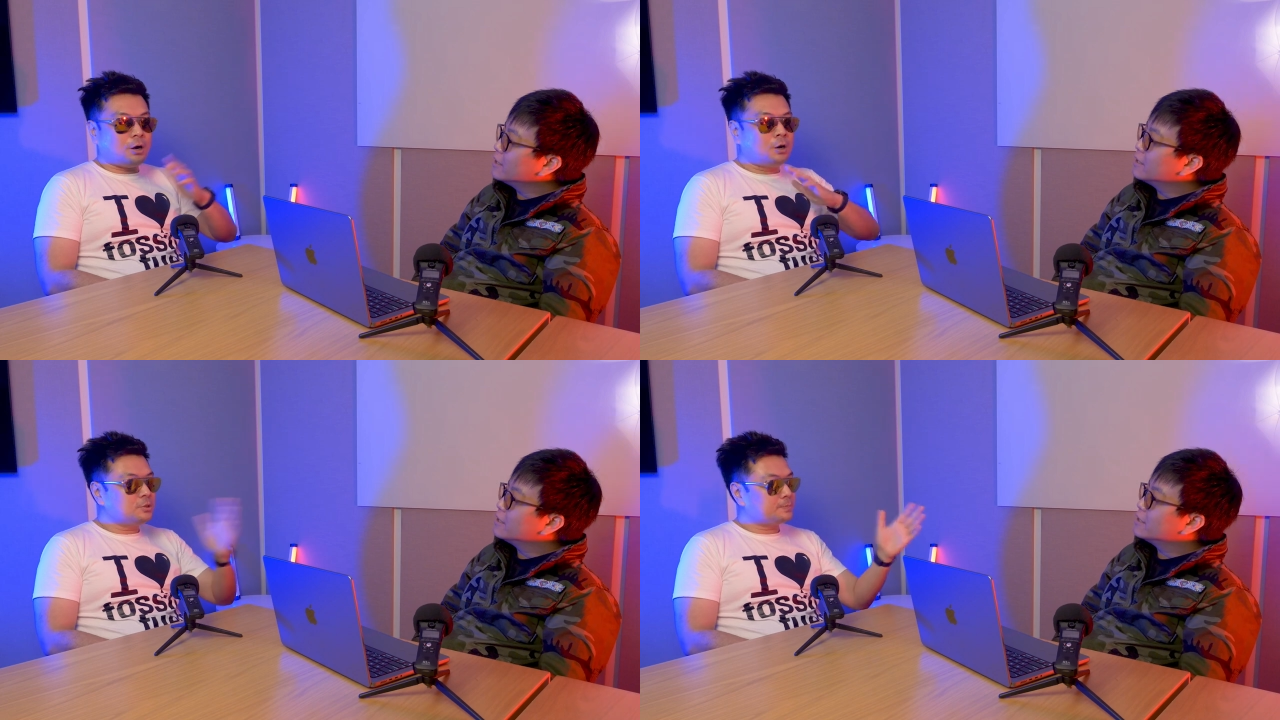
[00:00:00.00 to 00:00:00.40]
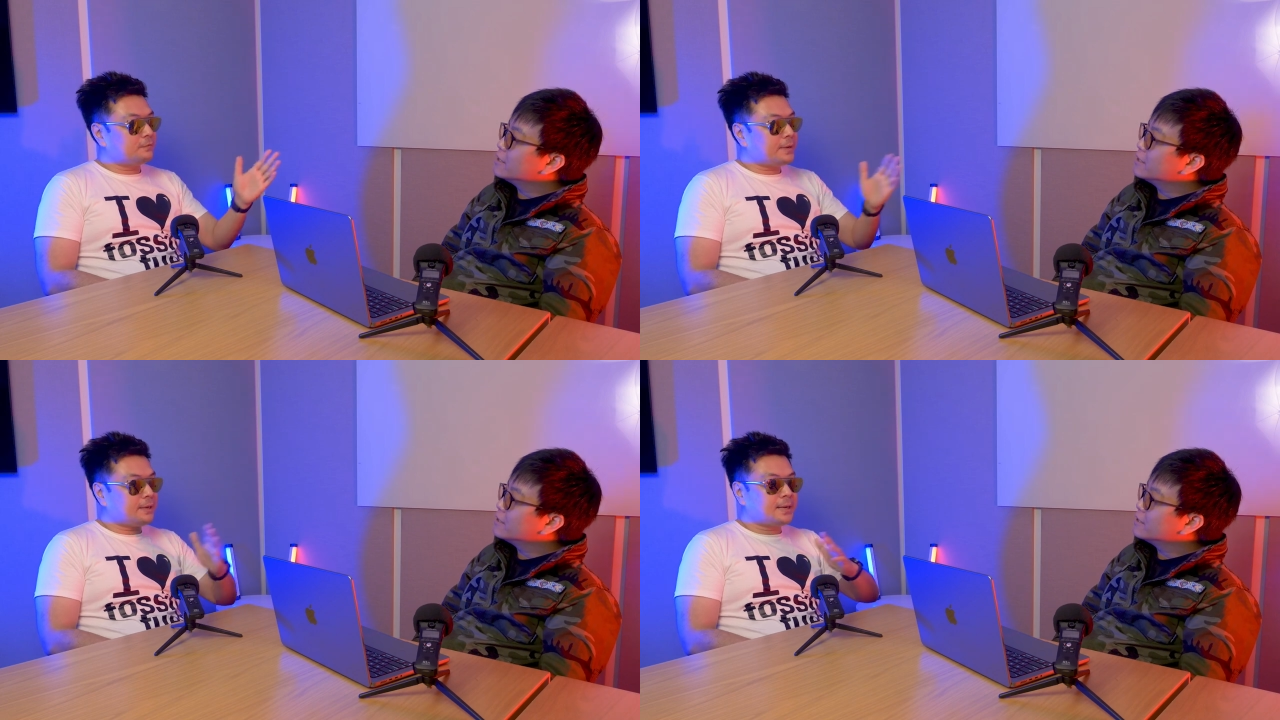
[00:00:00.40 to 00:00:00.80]
Speaker 1: almost
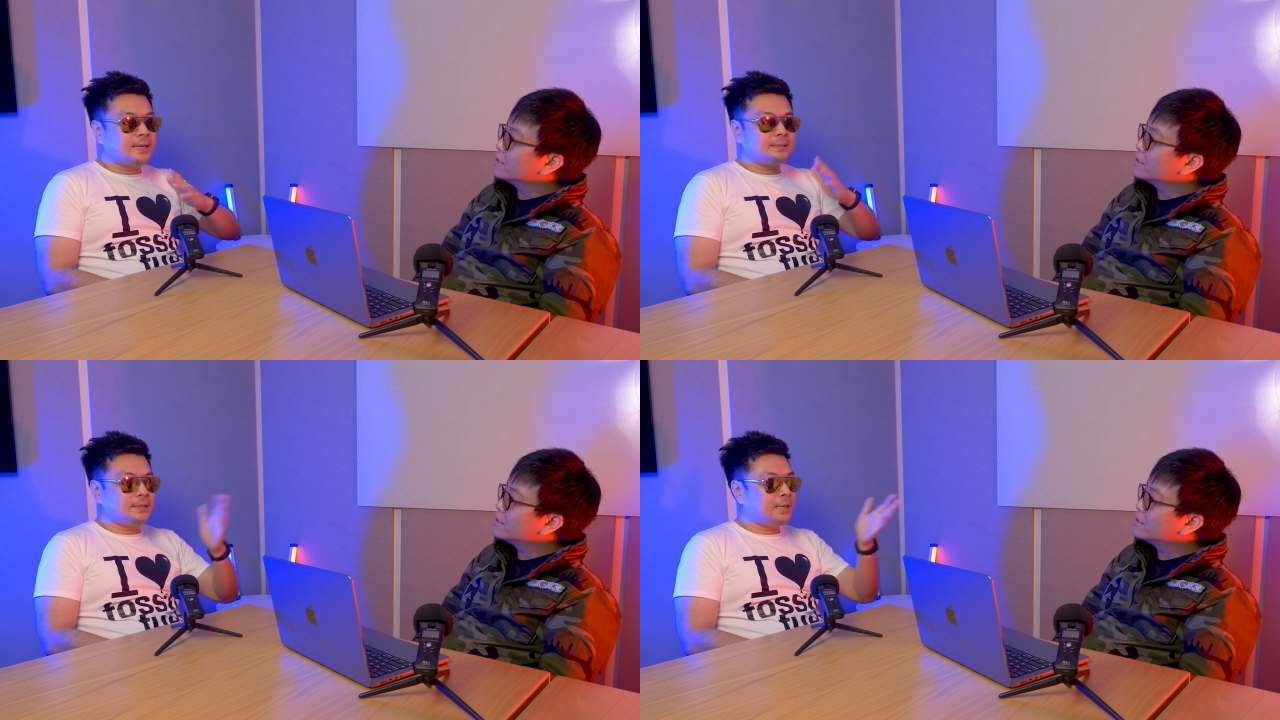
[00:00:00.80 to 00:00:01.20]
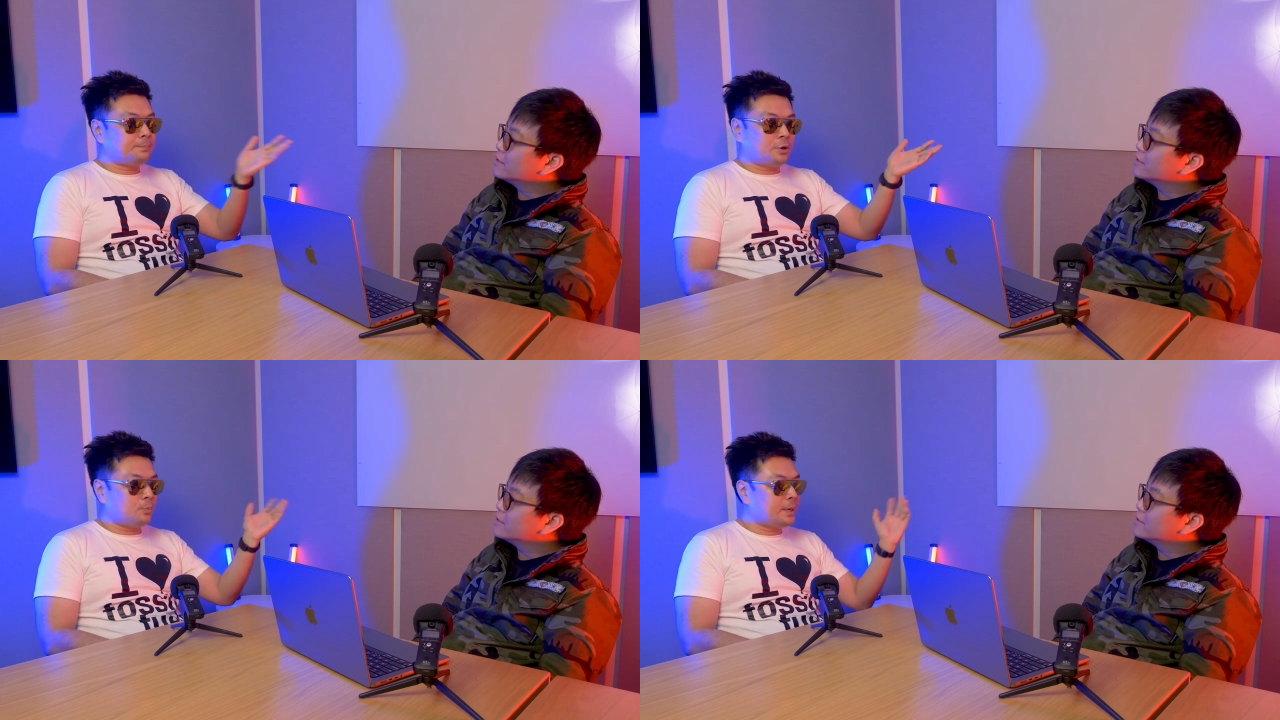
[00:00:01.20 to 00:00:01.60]
perfect
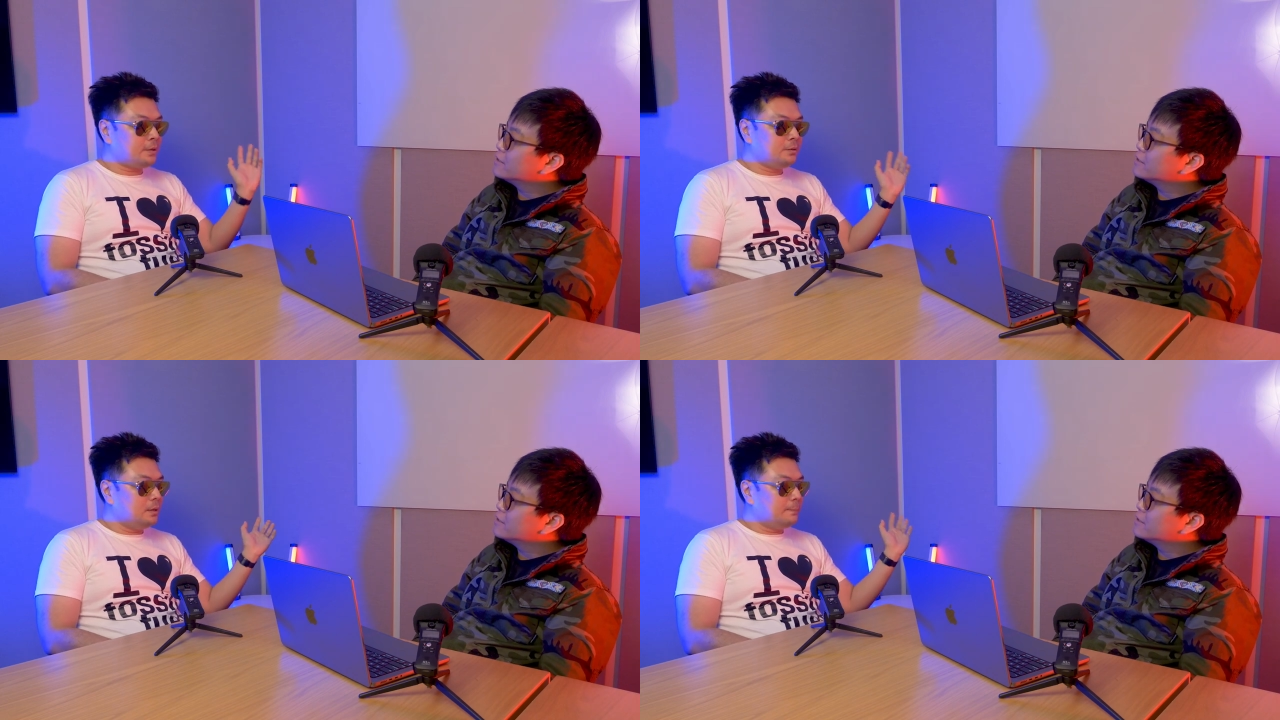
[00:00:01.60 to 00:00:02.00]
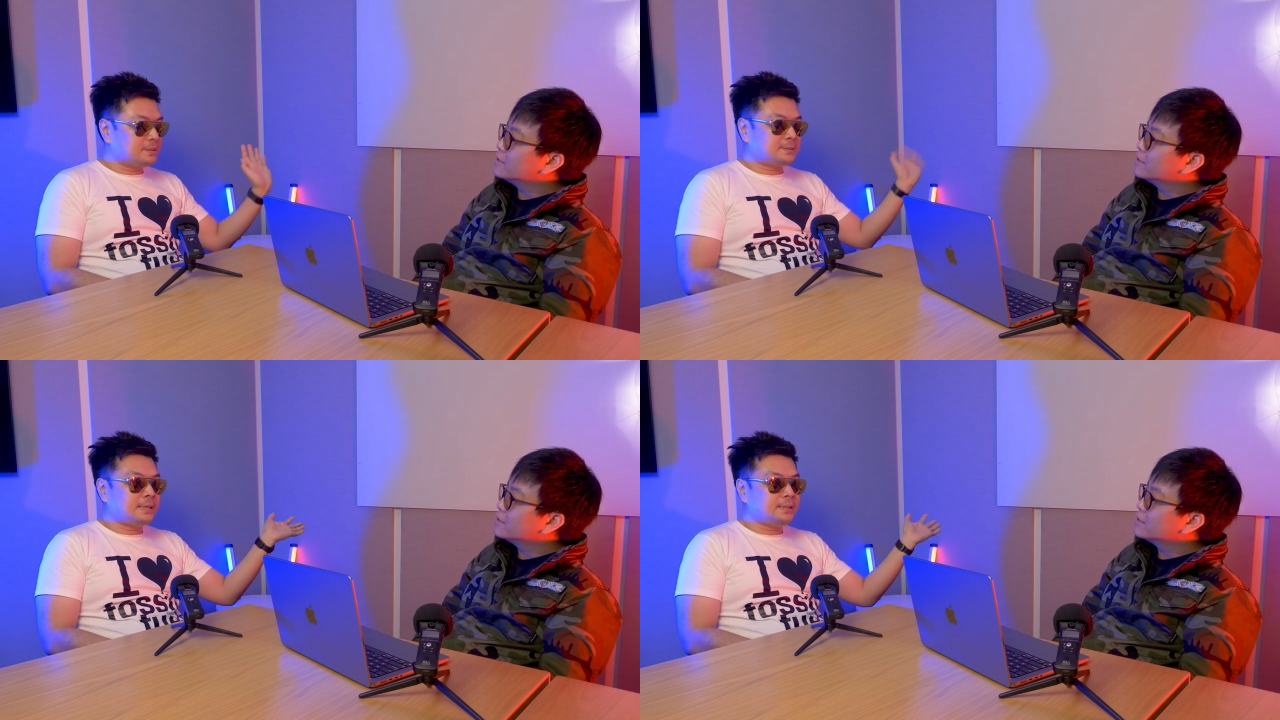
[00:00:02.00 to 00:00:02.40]
98.1%
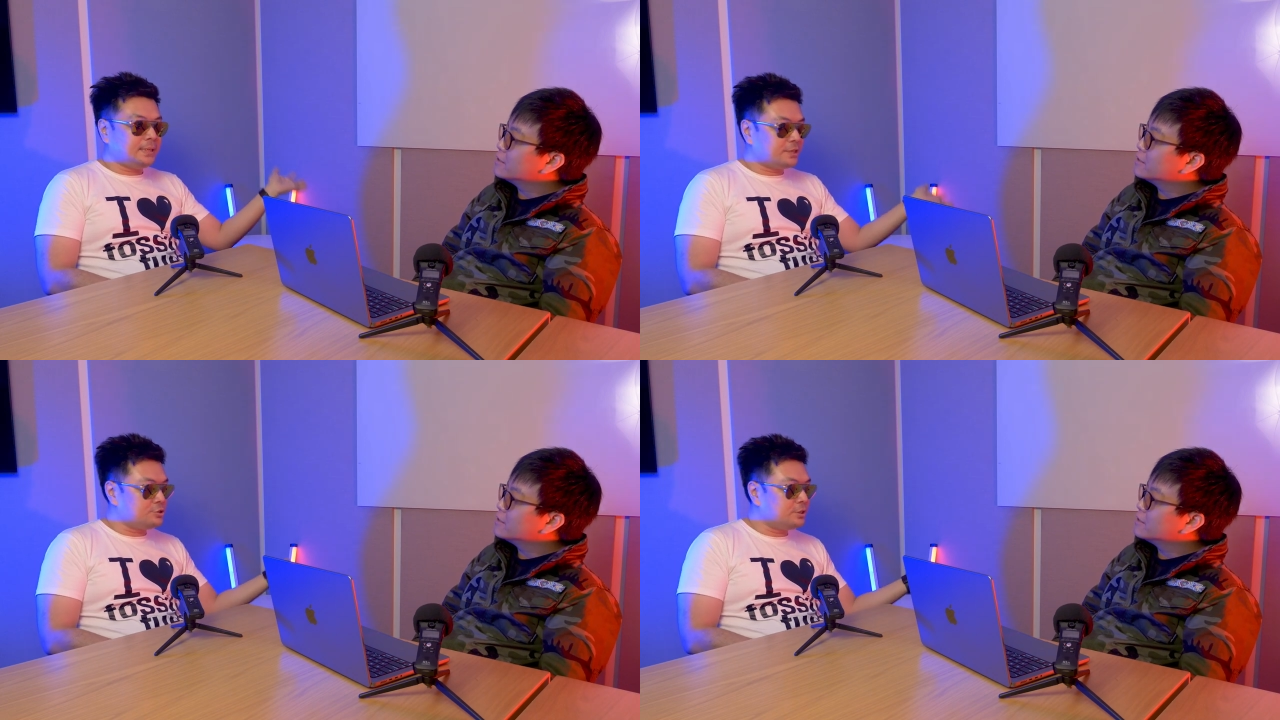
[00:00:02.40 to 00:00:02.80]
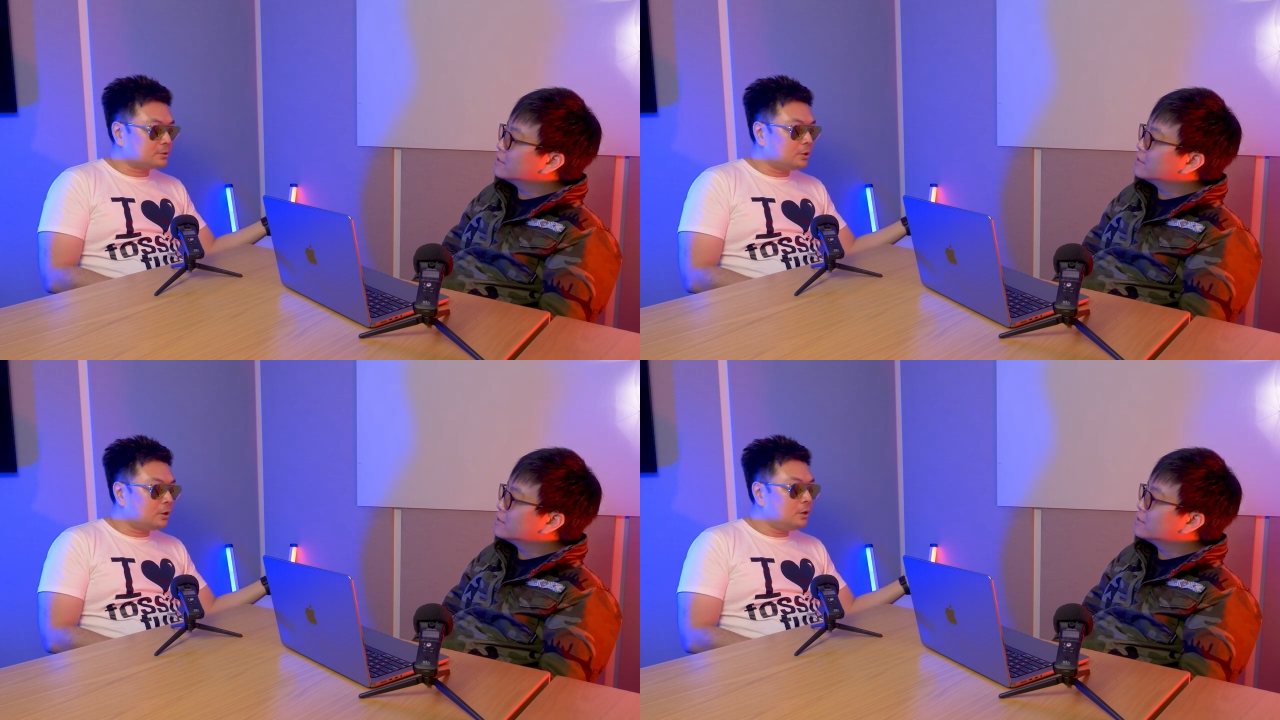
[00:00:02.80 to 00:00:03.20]
ESG
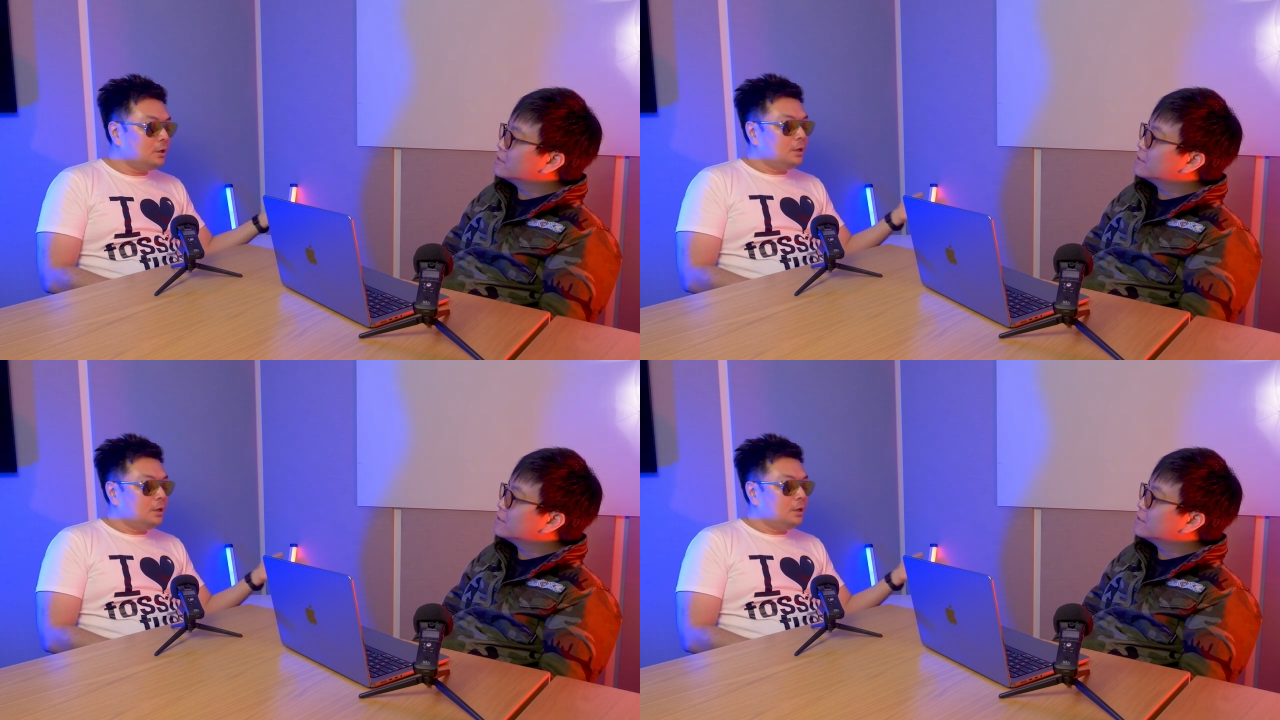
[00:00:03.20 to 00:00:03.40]
score.